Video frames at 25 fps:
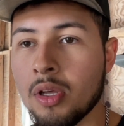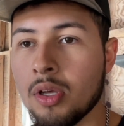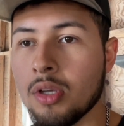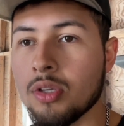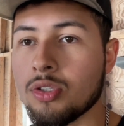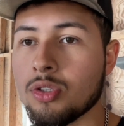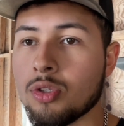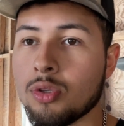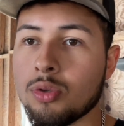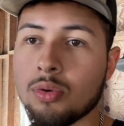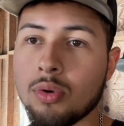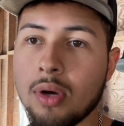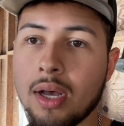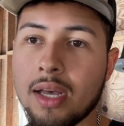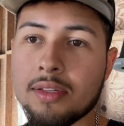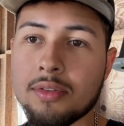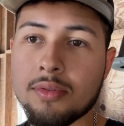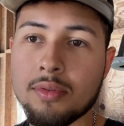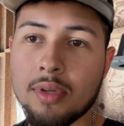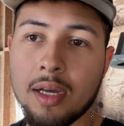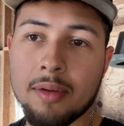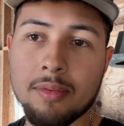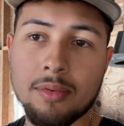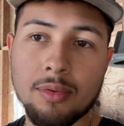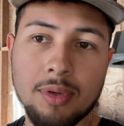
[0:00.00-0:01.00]
So
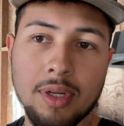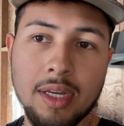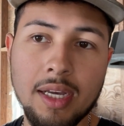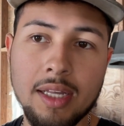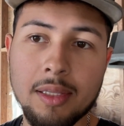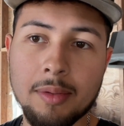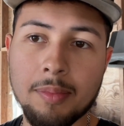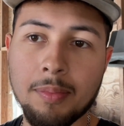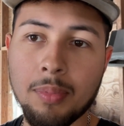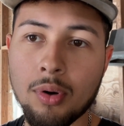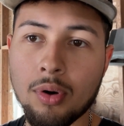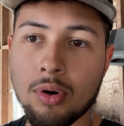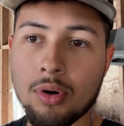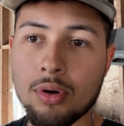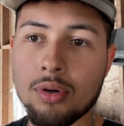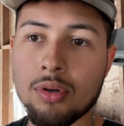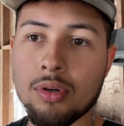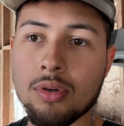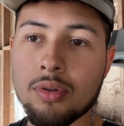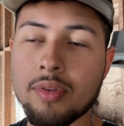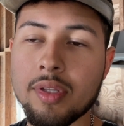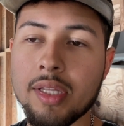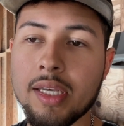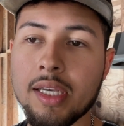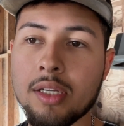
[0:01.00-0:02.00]
after we add the
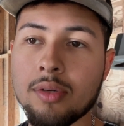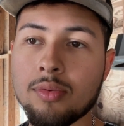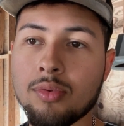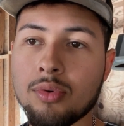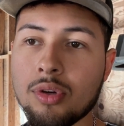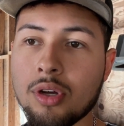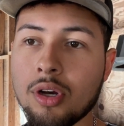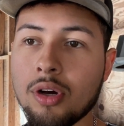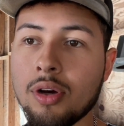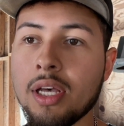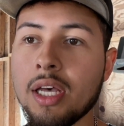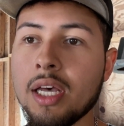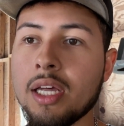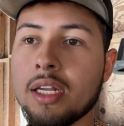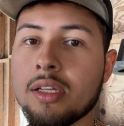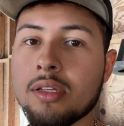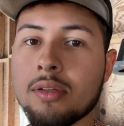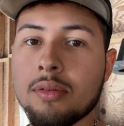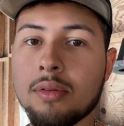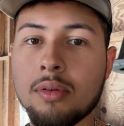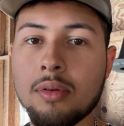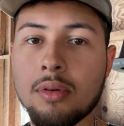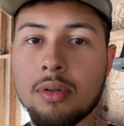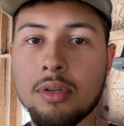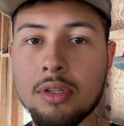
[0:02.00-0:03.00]
pearl, then we'll go ahead
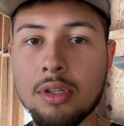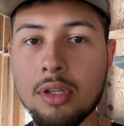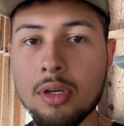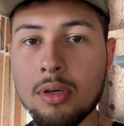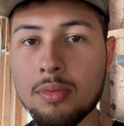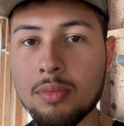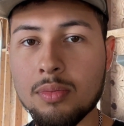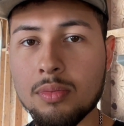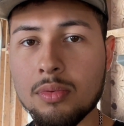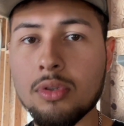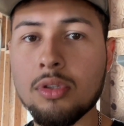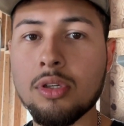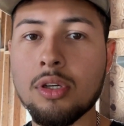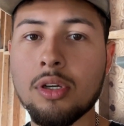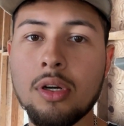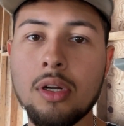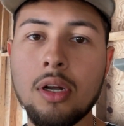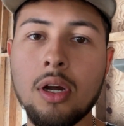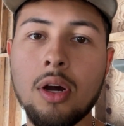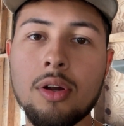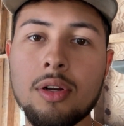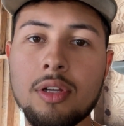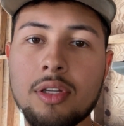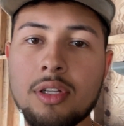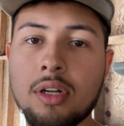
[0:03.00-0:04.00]
and, you know, clear
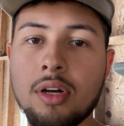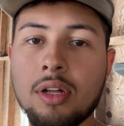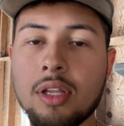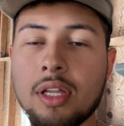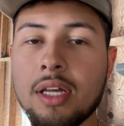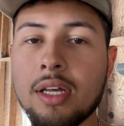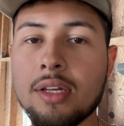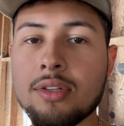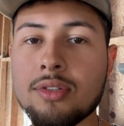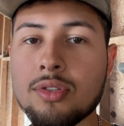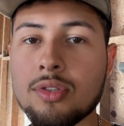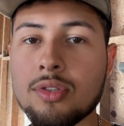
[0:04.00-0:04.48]
coat it and all that.